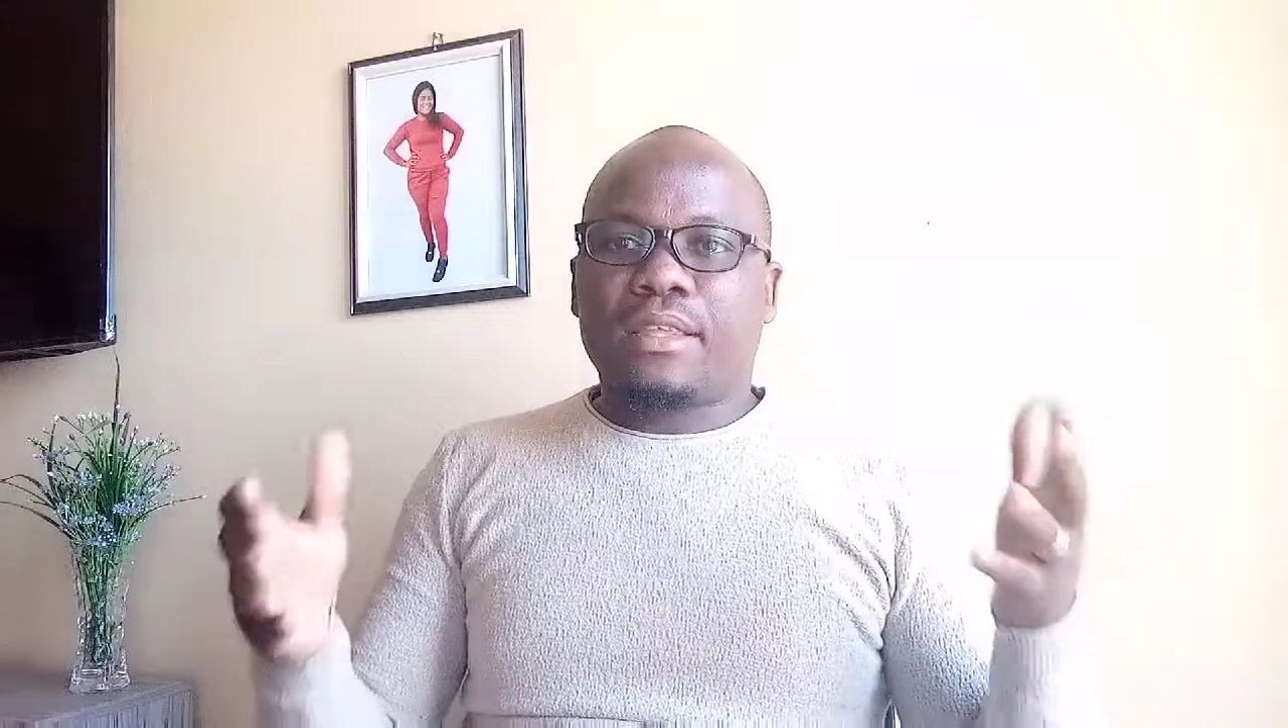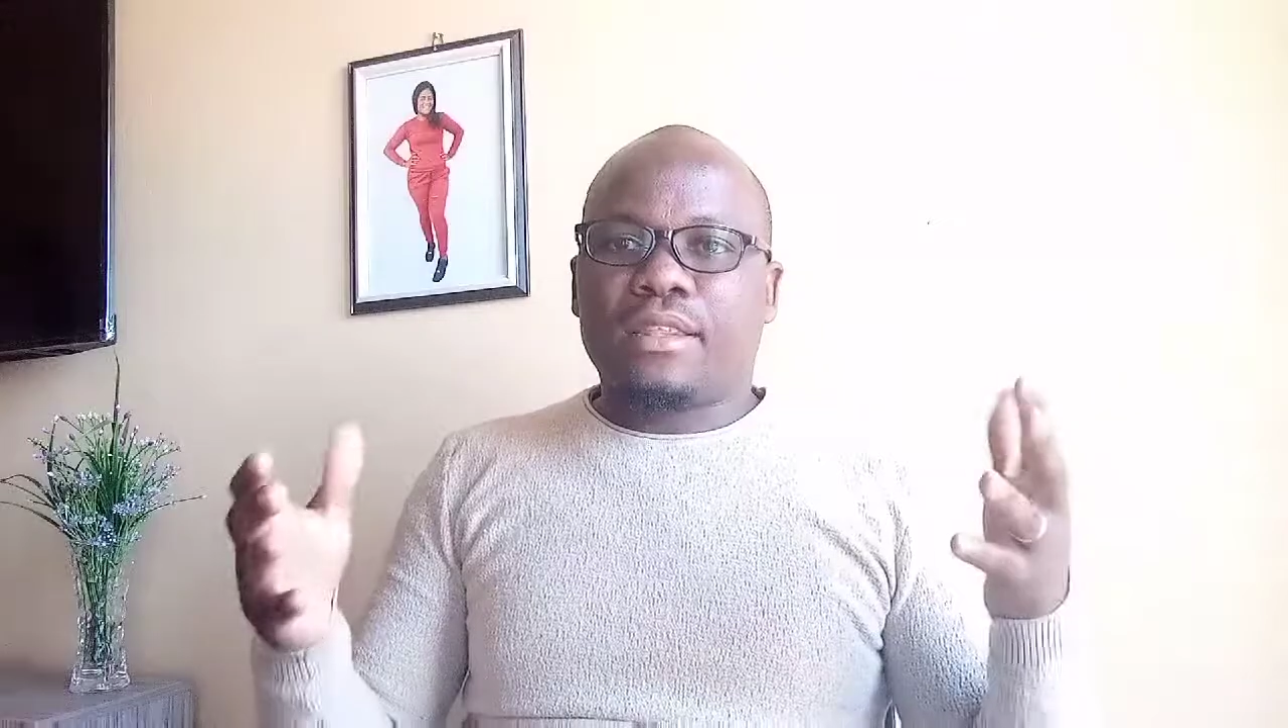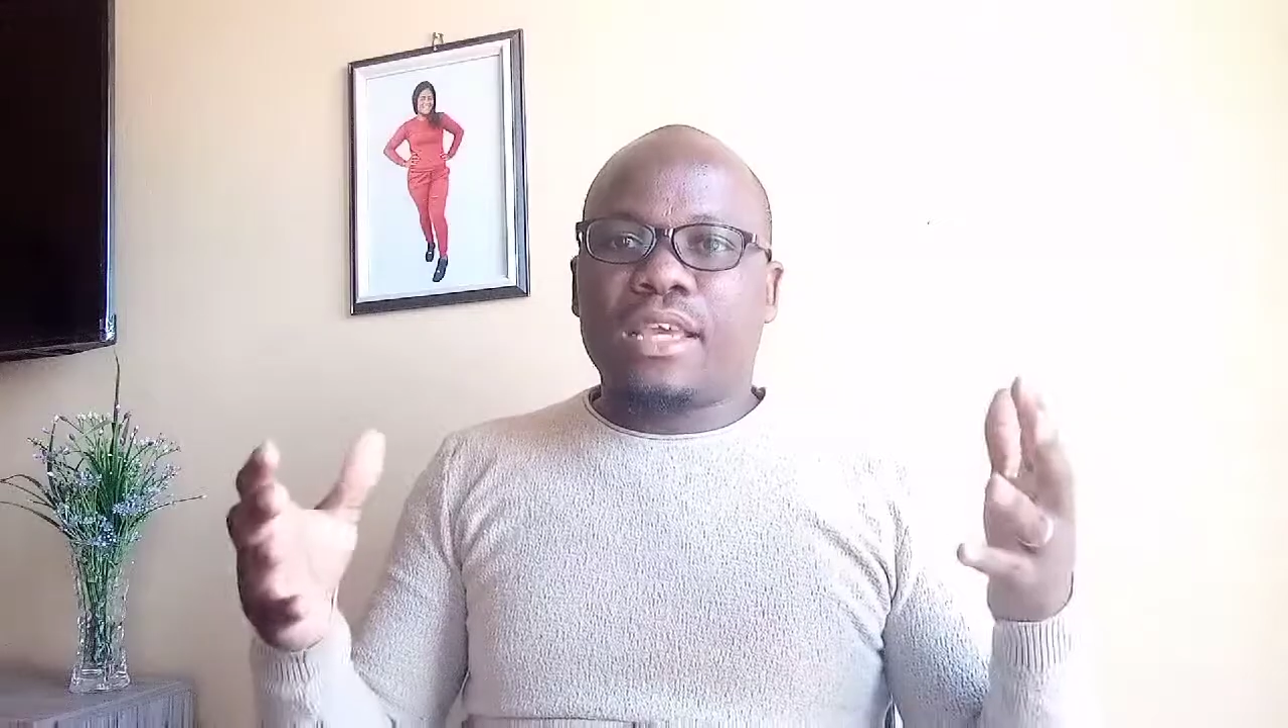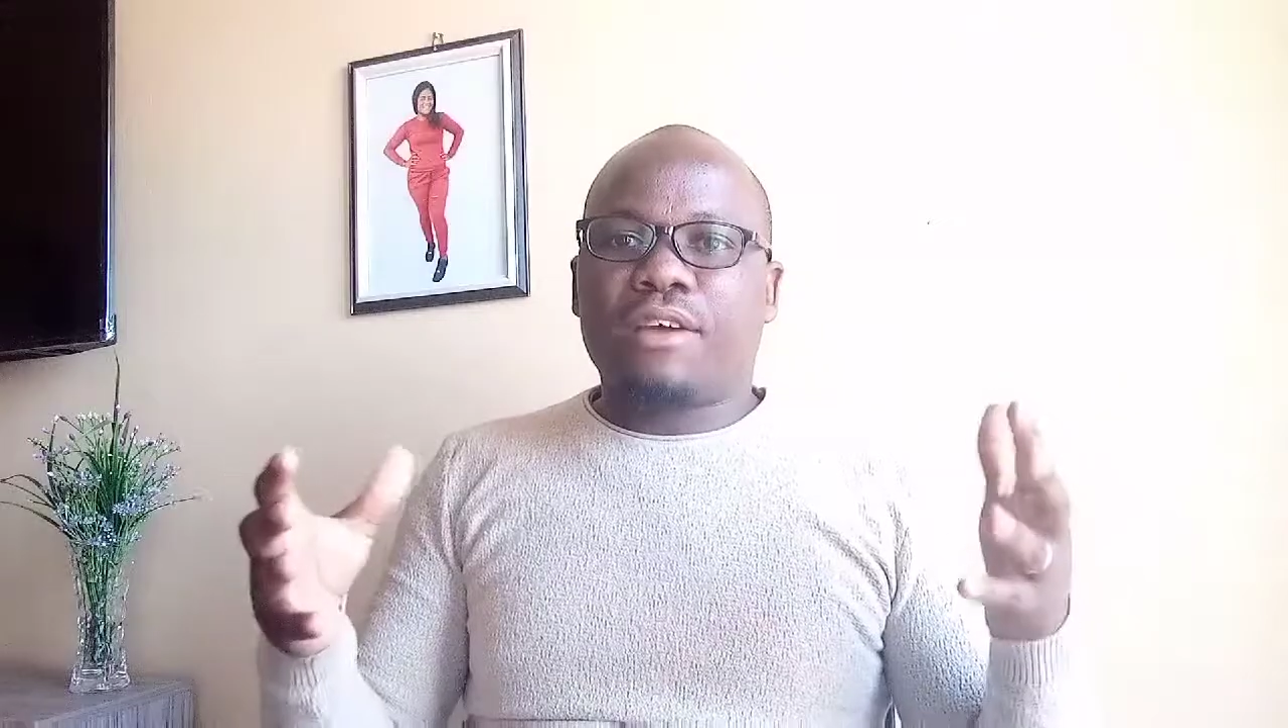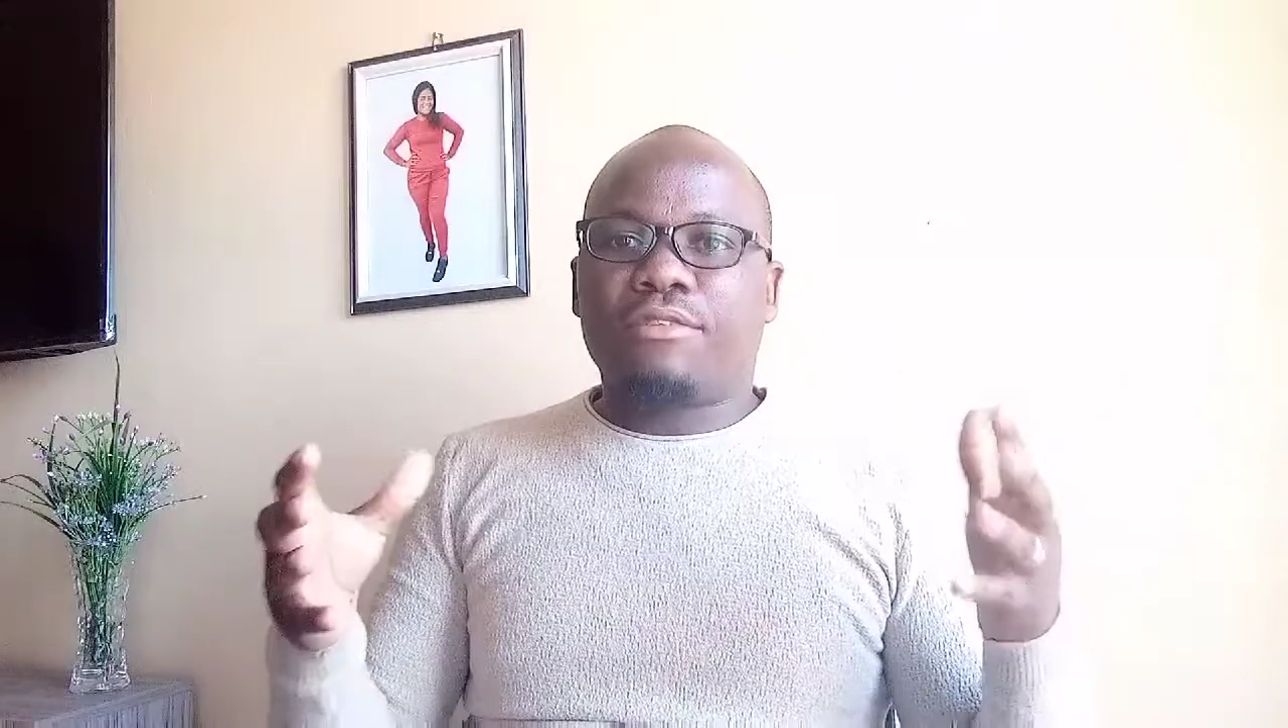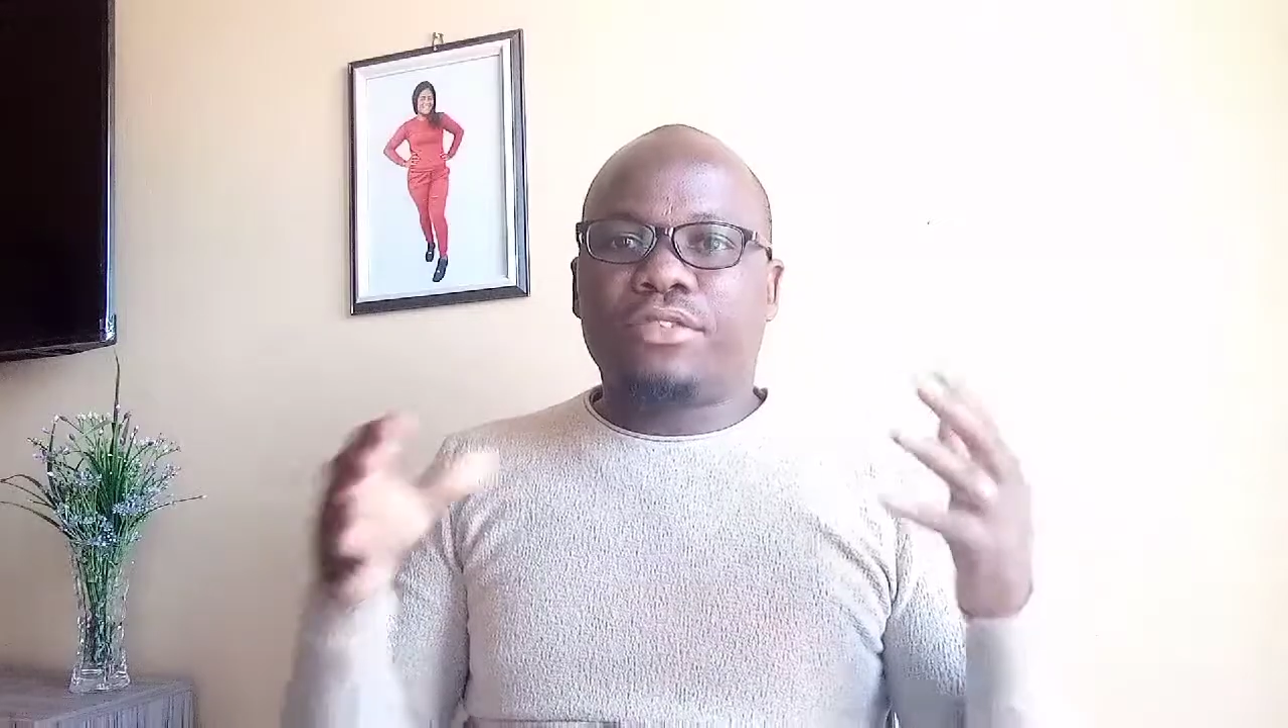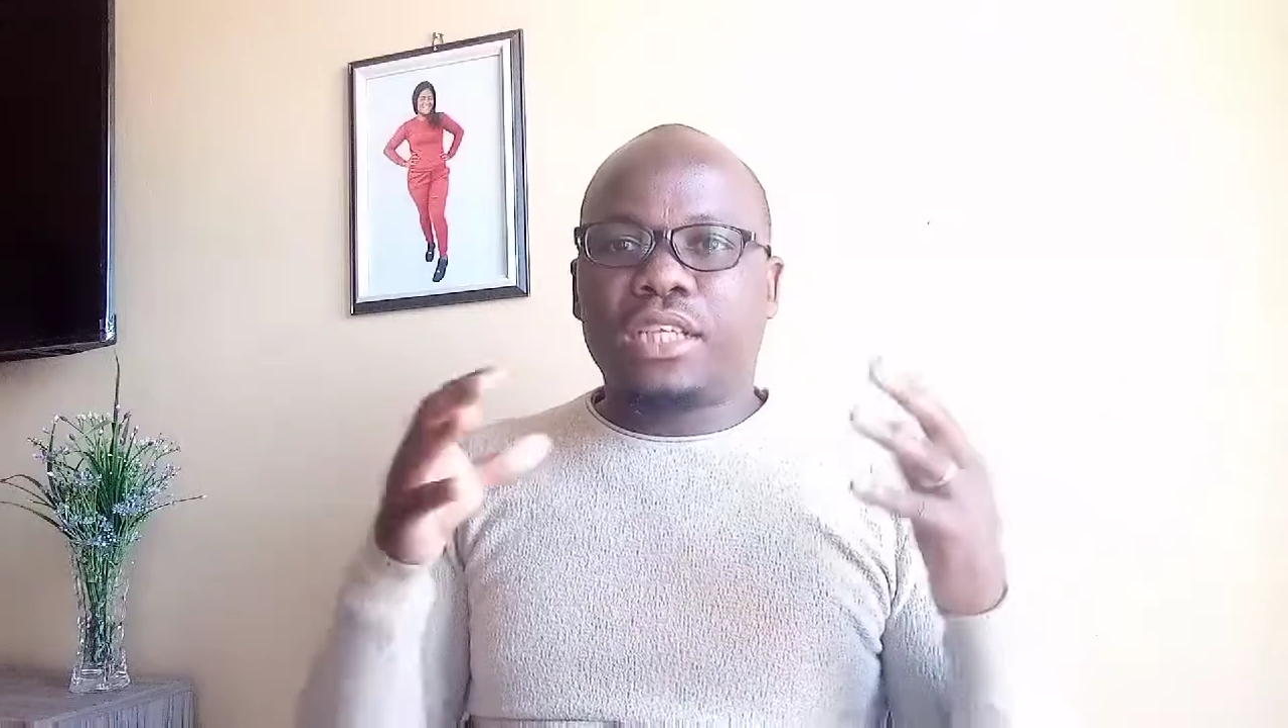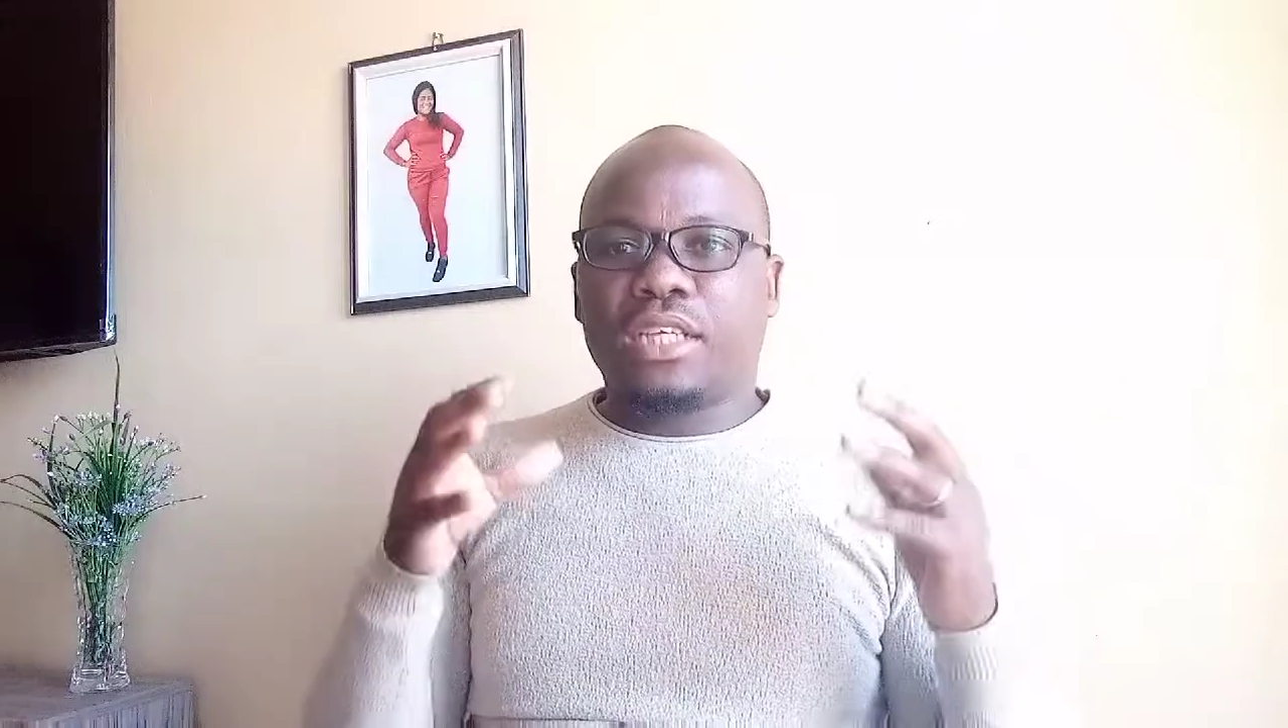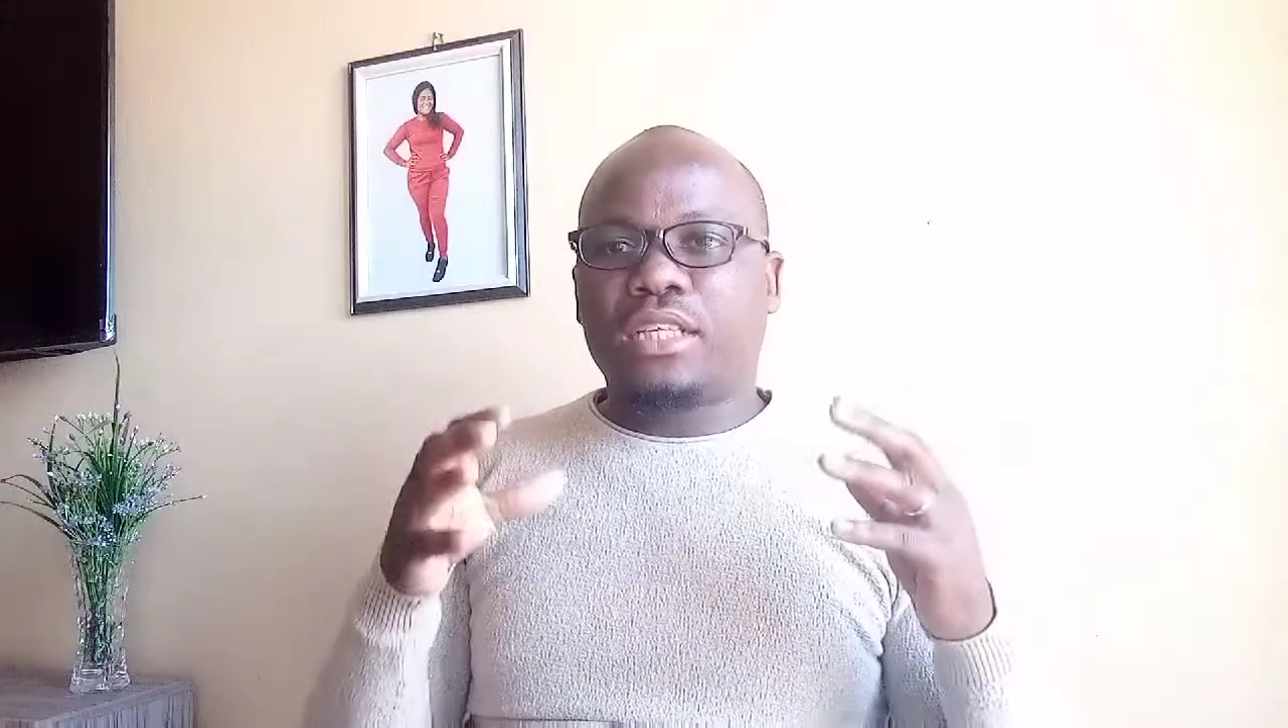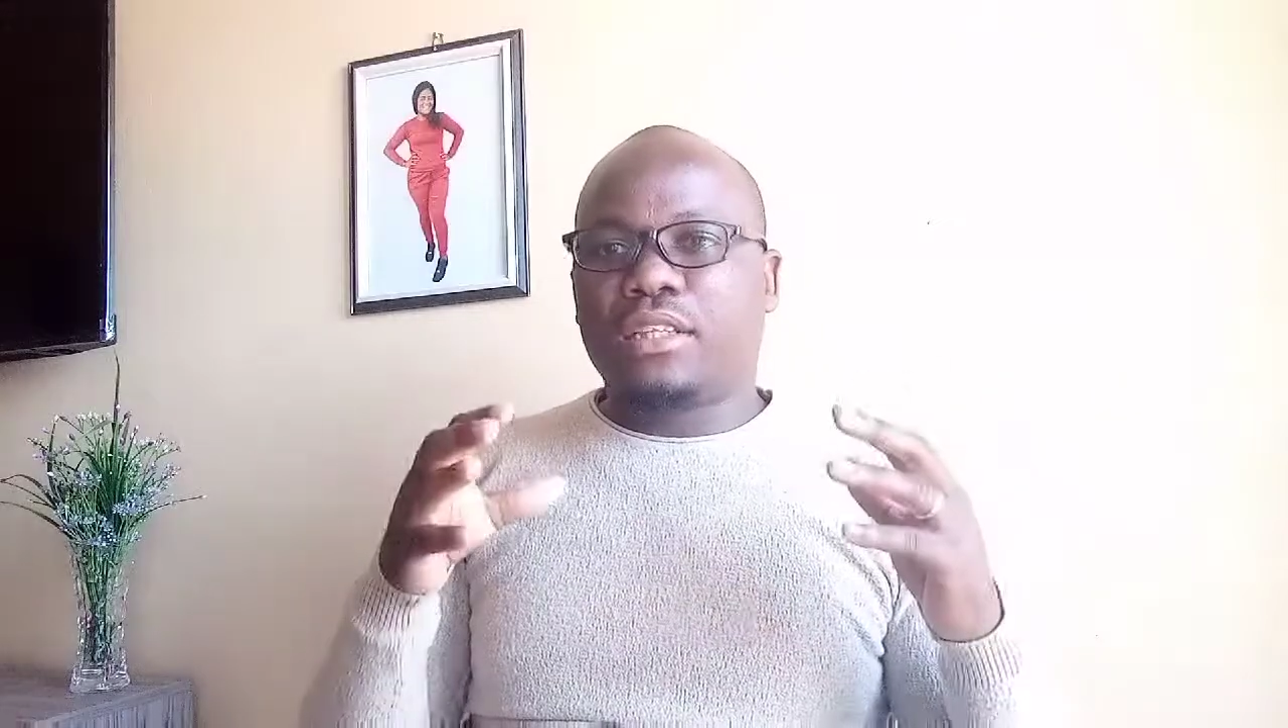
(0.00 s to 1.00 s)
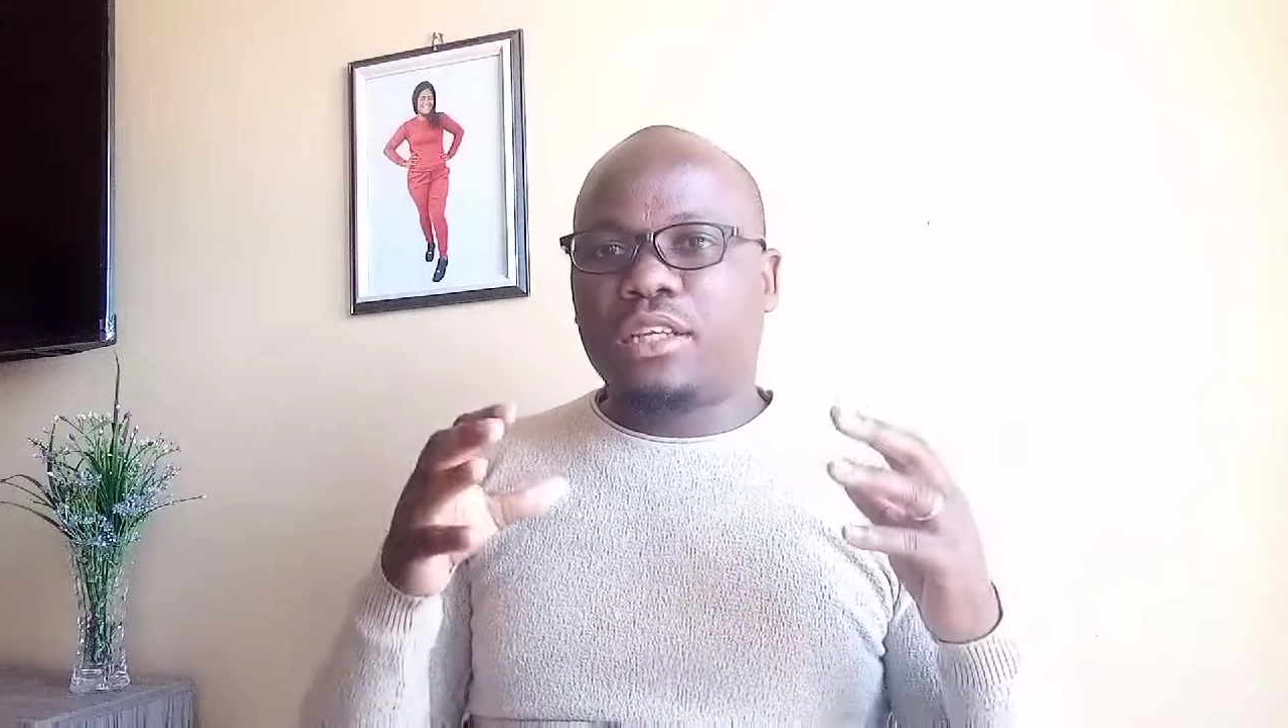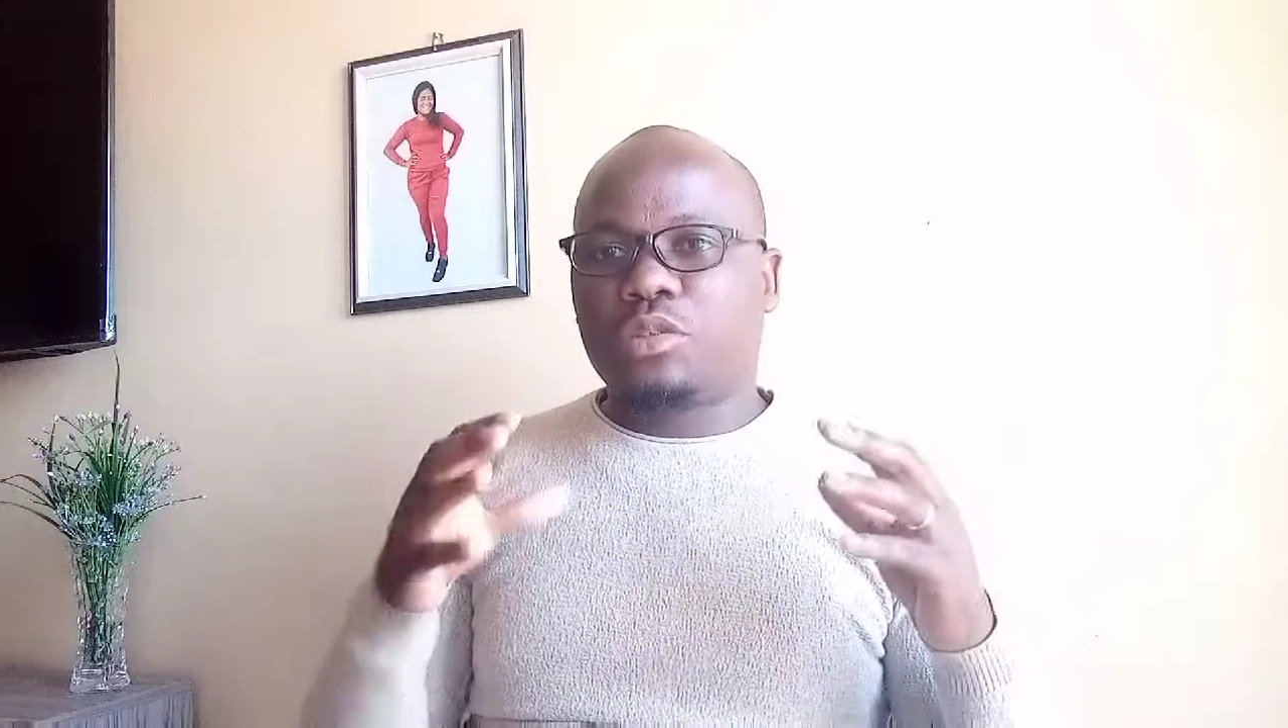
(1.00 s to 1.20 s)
They have taken the